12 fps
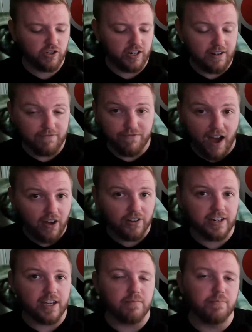
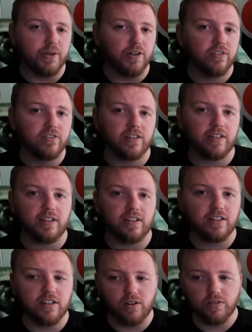invalidate builds like,
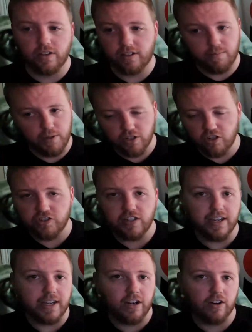you know, like the build you're
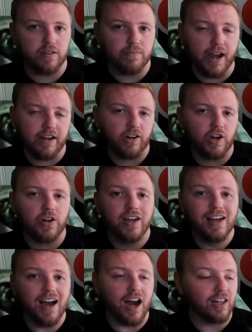seeing here in the background.
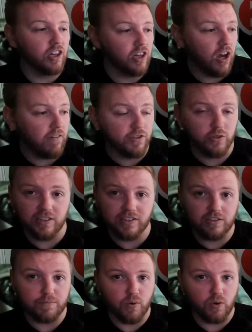I love using
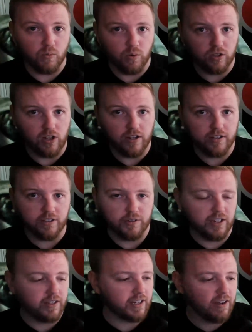support warlock.
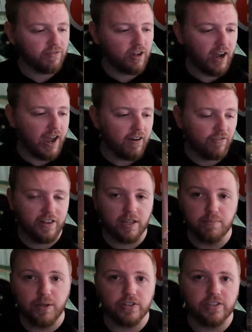Okay, like I've got everything built